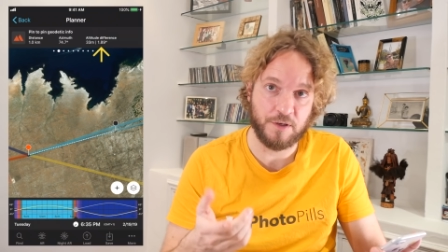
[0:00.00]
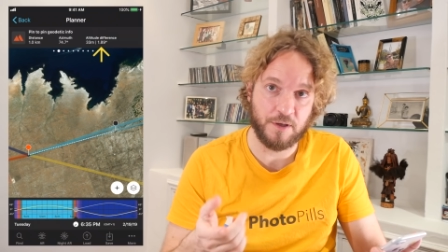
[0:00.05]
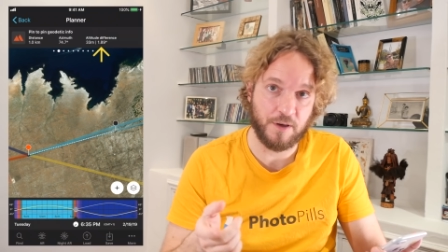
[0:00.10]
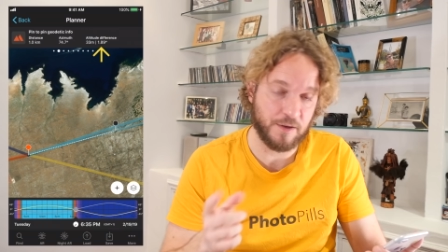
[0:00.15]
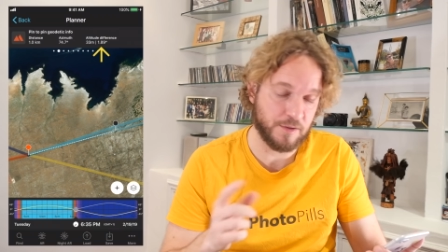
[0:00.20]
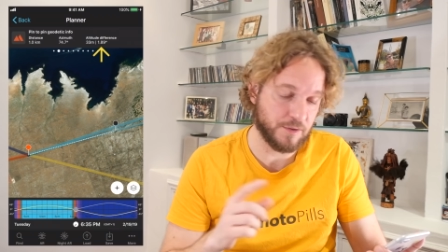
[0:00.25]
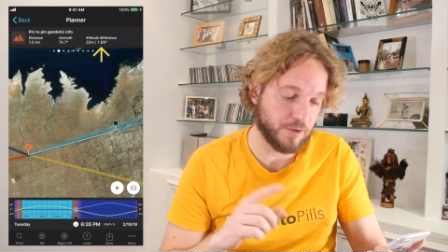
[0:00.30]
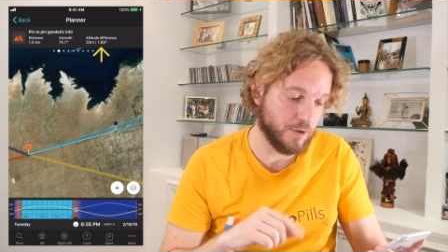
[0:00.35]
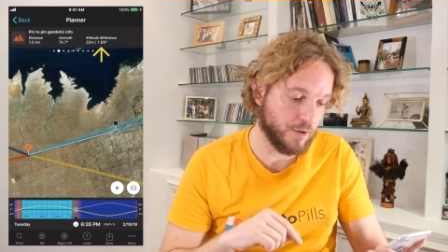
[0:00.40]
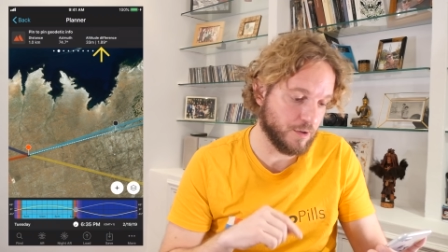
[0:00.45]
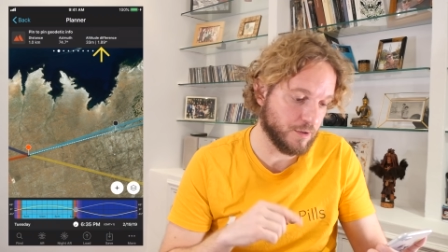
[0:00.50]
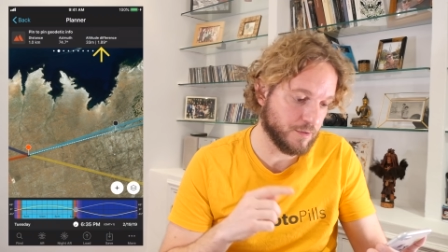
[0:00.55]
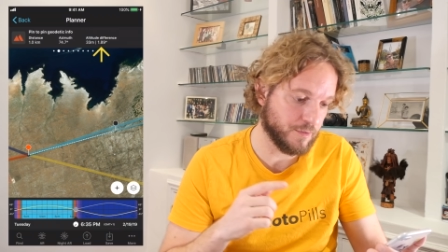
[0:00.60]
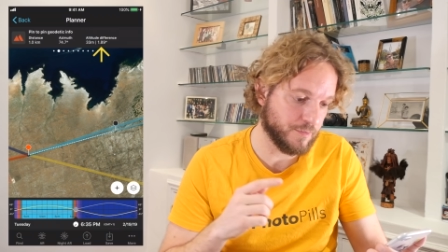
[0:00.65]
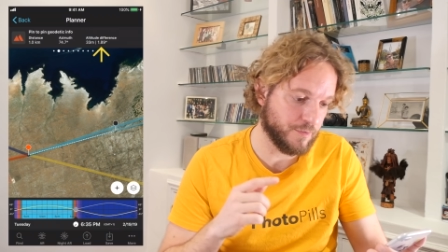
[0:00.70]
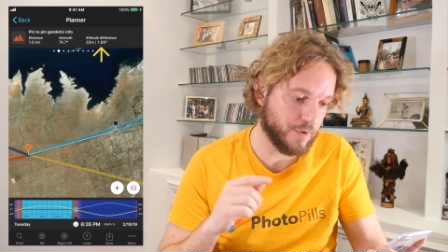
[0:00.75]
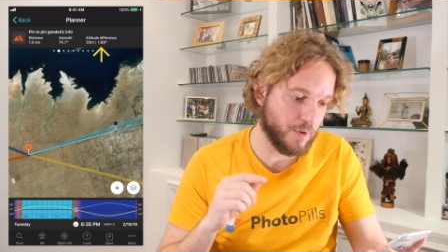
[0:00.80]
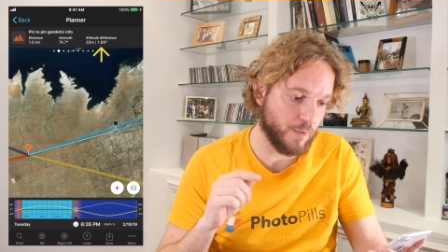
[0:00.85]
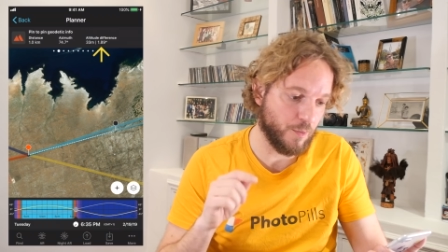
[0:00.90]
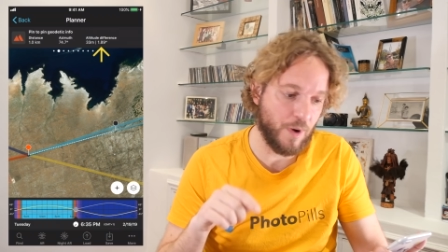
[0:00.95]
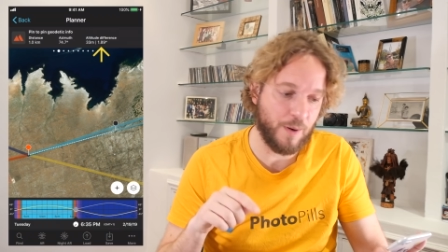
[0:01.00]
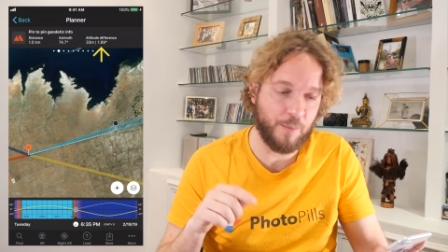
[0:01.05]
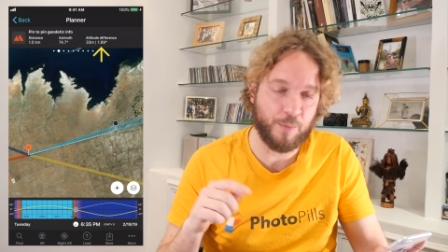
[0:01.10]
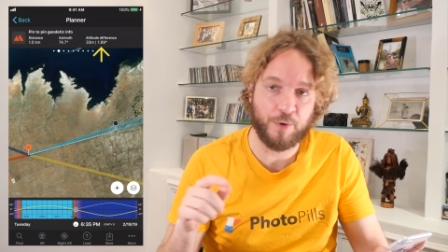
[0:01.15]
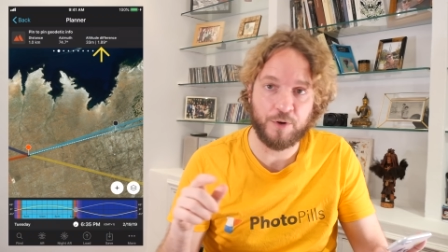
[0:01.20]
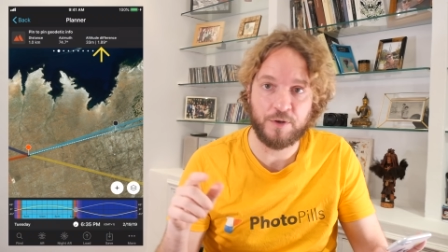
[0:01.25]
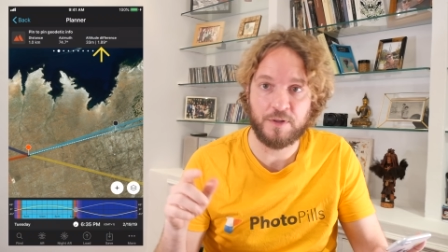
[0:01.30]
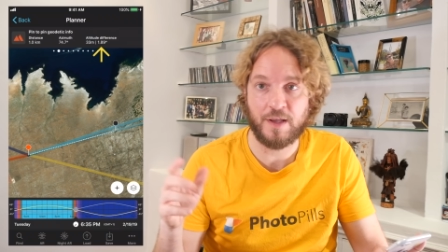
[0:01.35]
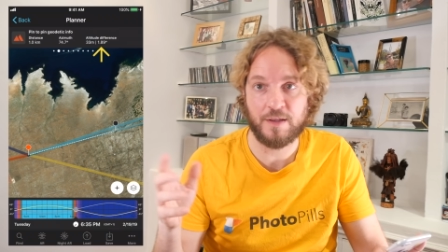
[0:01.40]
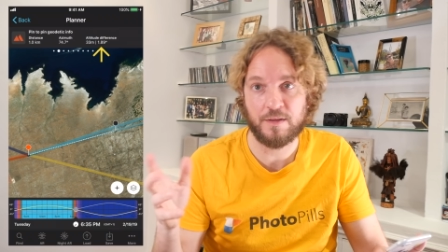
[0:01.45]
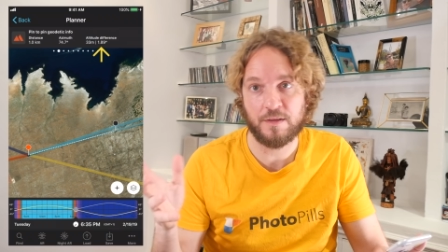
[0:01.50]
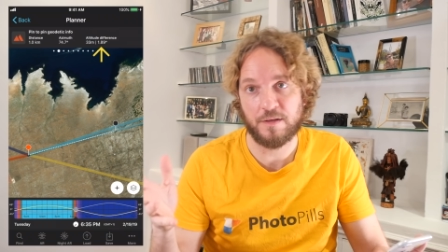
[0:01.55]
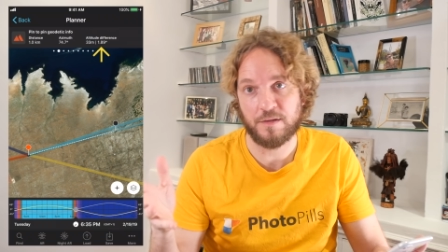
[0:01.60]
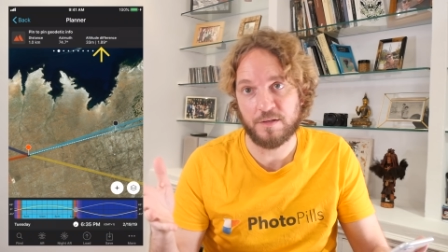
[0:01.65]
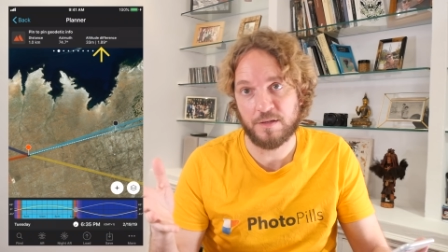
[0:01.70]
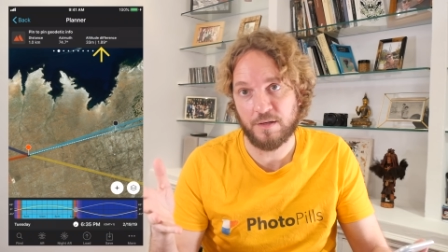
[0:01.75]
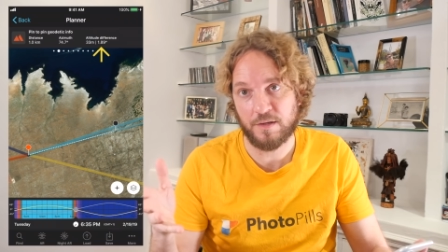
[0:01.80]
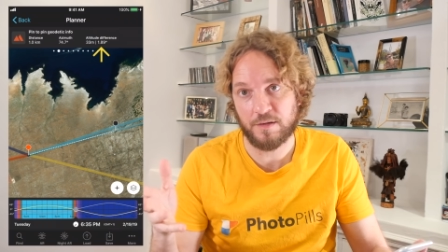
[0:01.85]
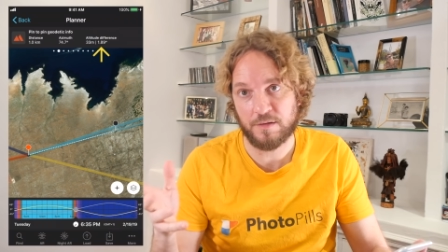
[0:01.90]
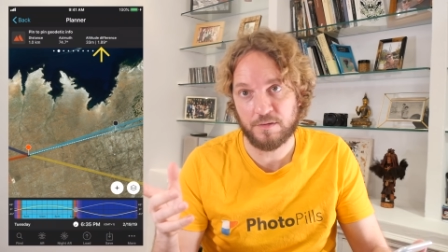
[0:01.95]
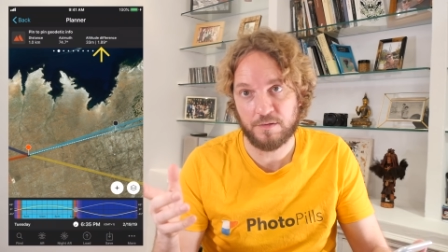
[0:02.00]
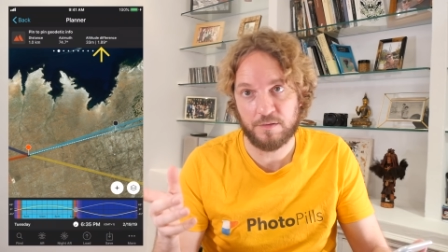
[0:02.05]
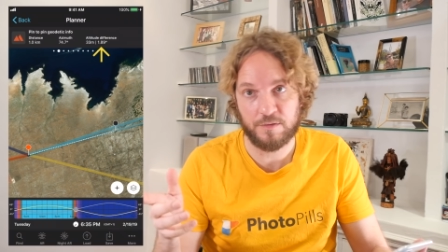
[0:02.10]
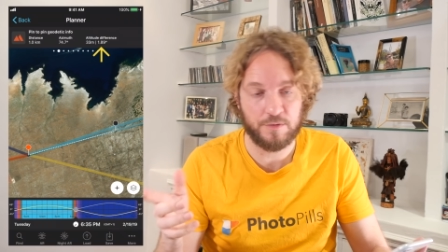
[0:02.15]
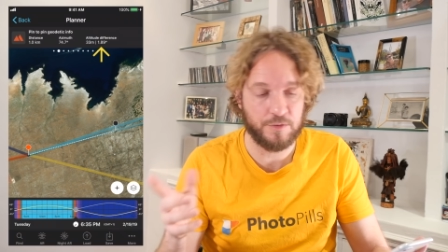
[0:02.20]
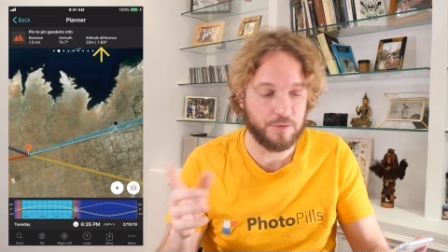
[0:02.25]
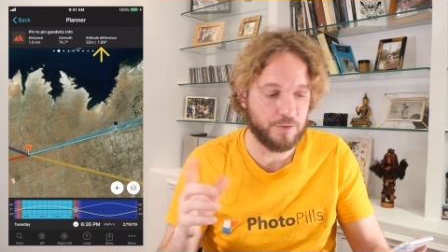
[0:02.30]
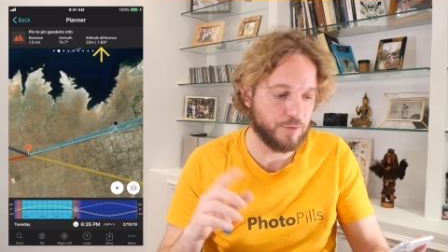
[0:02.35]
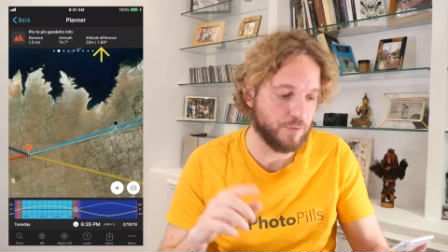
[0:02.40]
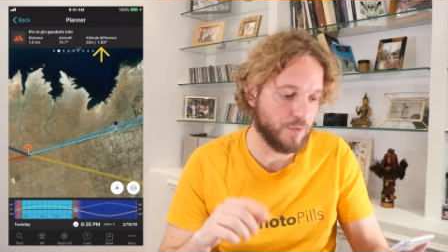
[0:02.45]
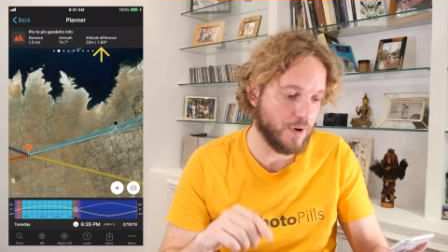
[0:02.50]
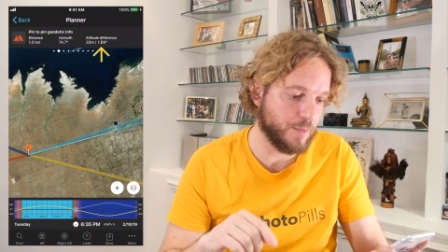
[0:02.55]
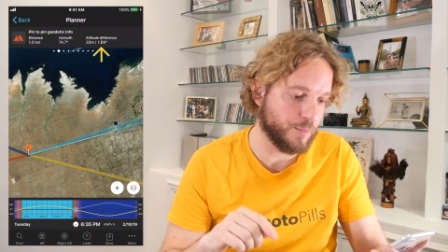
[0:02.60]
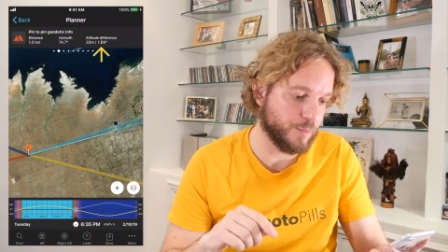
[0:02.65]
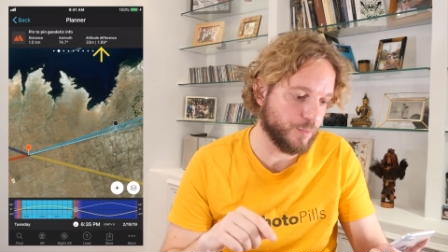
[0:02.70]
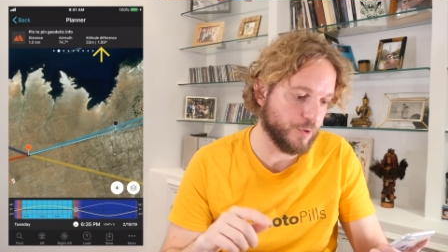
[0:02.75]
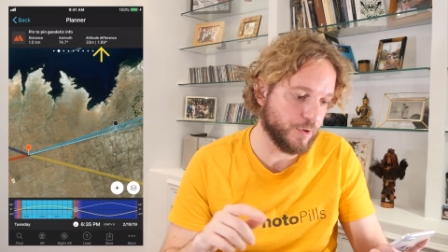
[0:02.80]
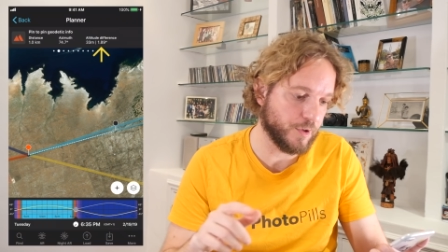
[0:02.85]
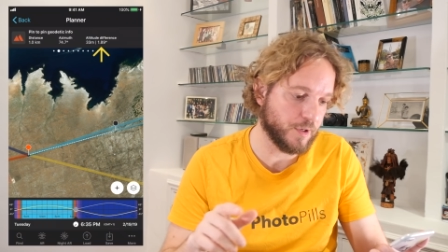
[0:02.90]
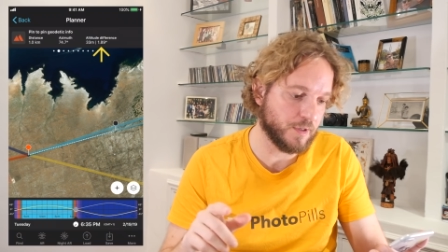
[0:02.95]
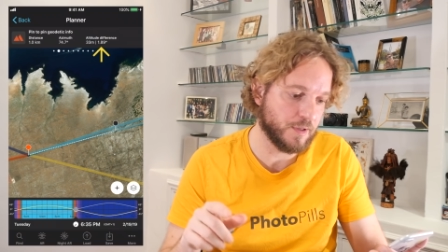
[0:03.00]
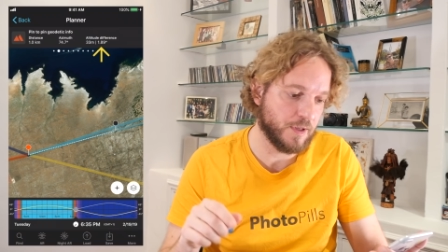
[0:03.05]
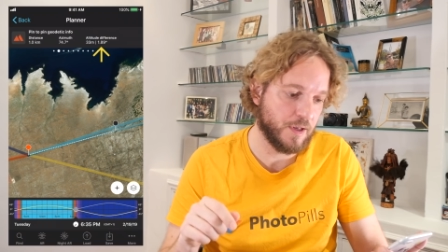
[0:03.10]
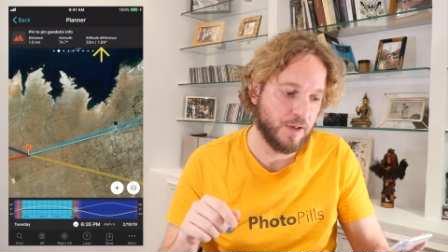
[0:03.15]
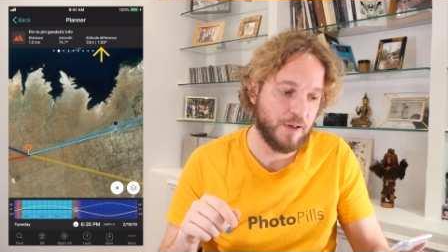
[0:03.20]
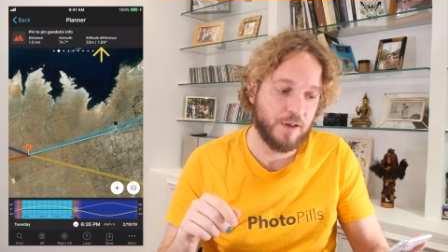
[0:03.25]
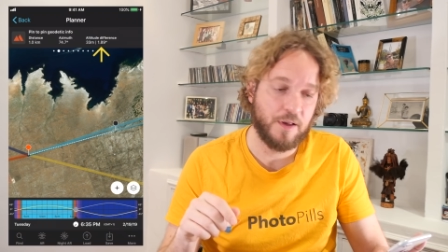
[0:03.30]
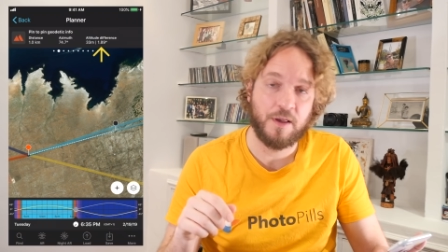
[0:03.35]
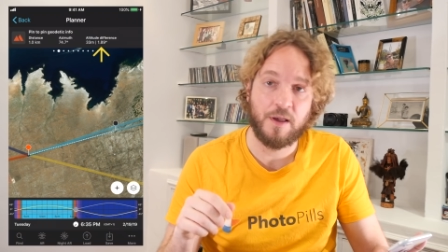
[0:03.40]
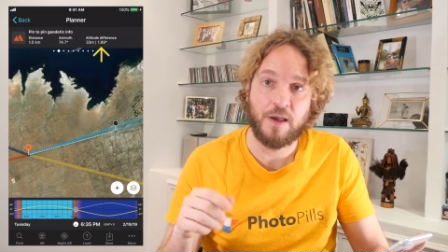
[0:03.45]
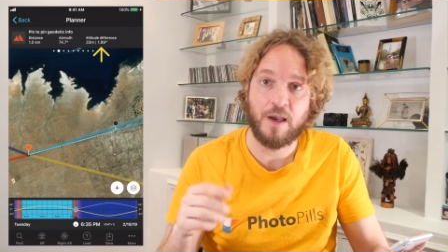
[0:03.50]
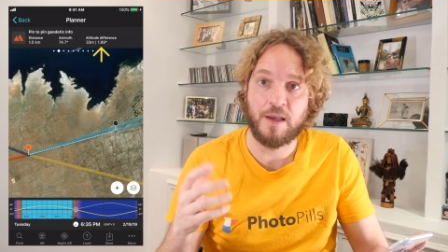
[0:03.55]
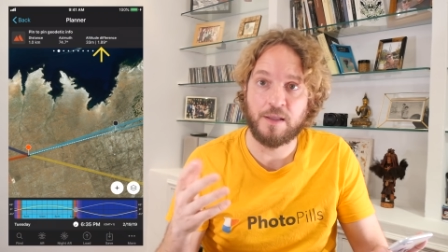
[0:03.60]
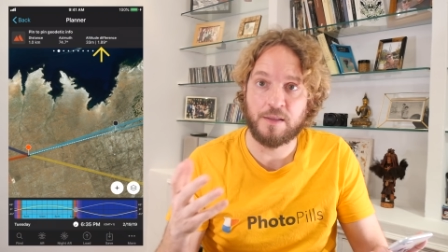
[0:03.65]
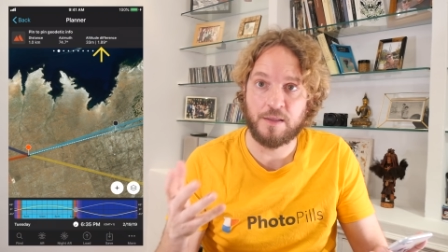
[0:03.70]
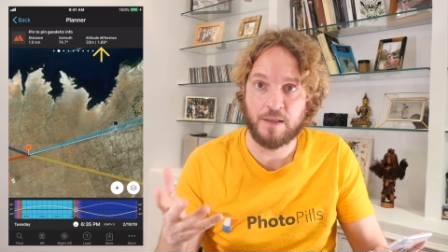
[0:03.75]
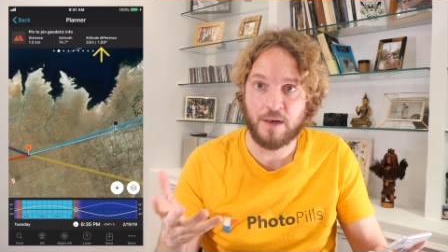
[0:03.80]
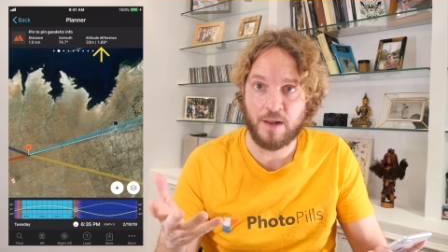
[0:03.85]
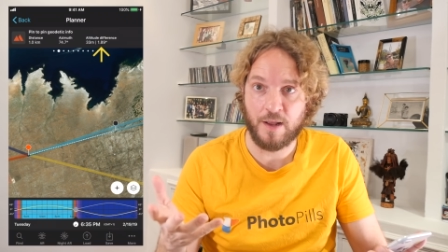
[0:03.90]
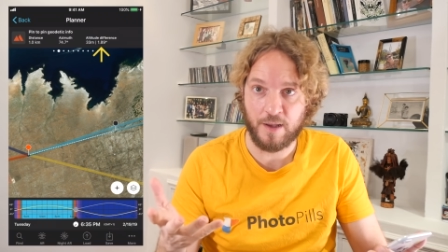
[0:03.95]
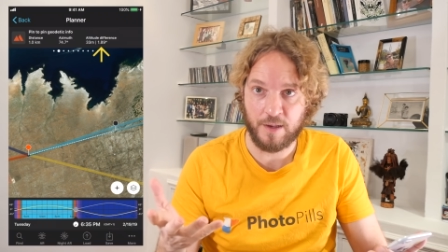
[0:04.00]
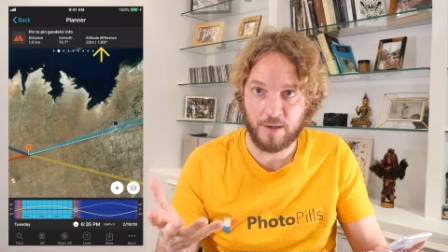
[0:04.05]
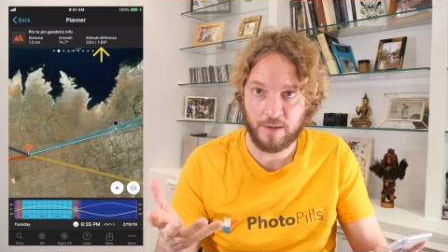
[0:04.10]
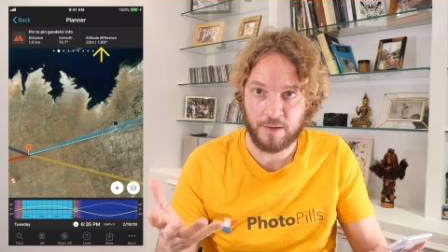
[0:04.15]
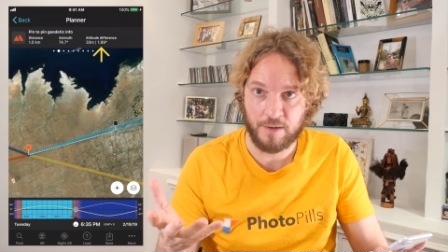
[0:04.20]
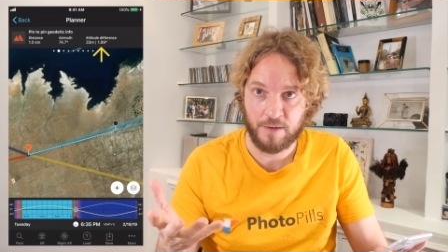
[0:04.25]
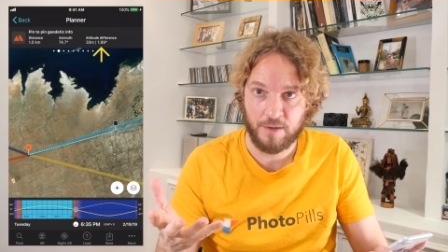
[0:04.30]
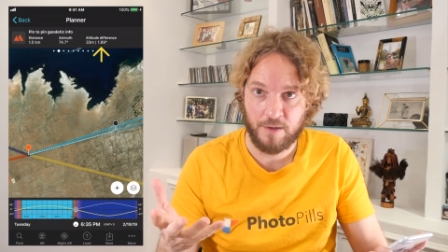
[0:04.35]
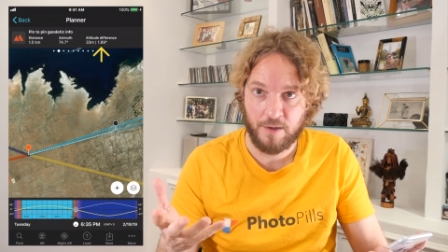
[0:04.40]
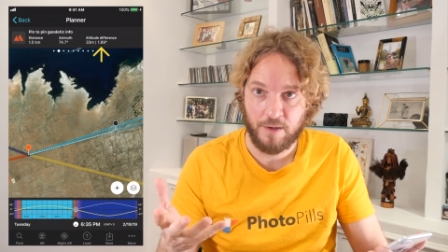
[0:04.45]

It has gone from one point nine six to one point eight nine.